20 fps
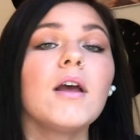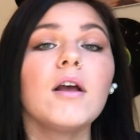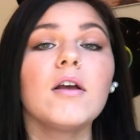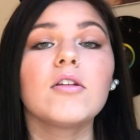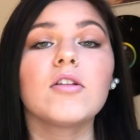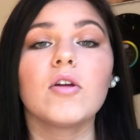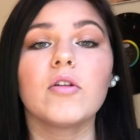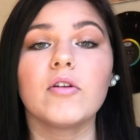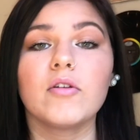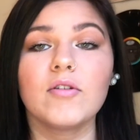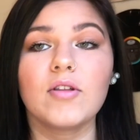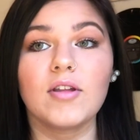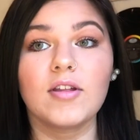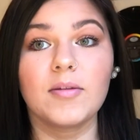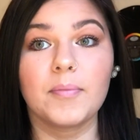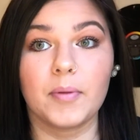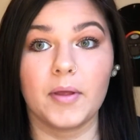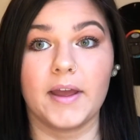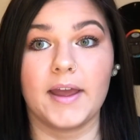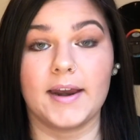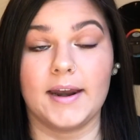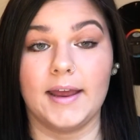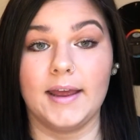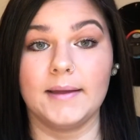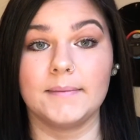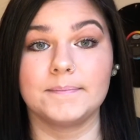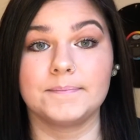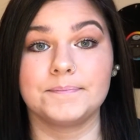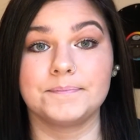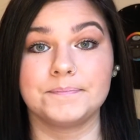So there's this planet.
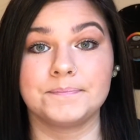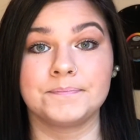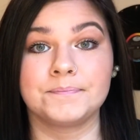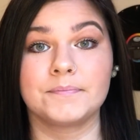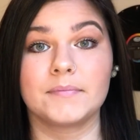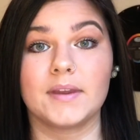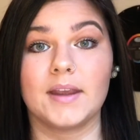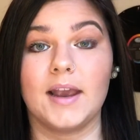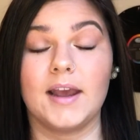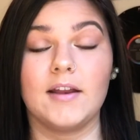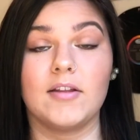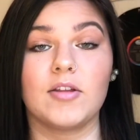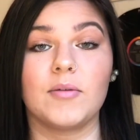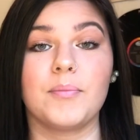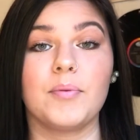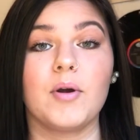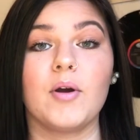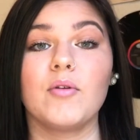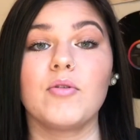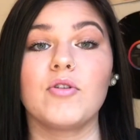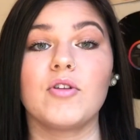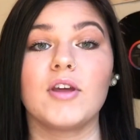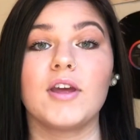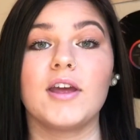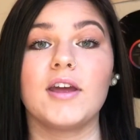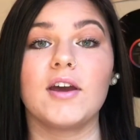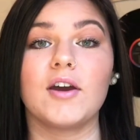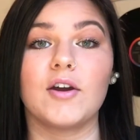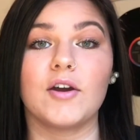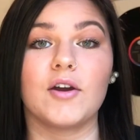It is
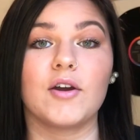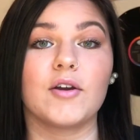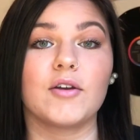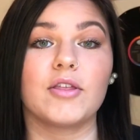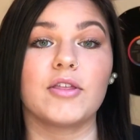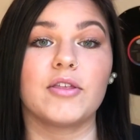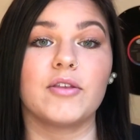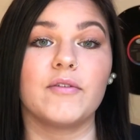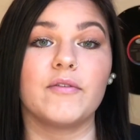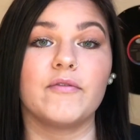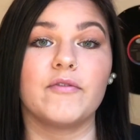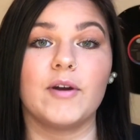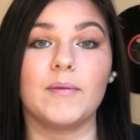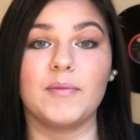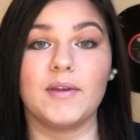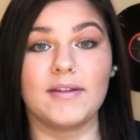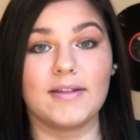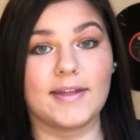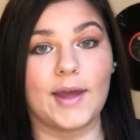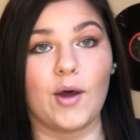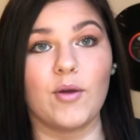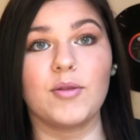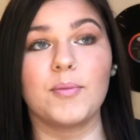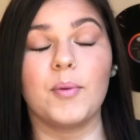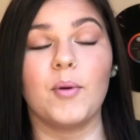approaching Earth from the South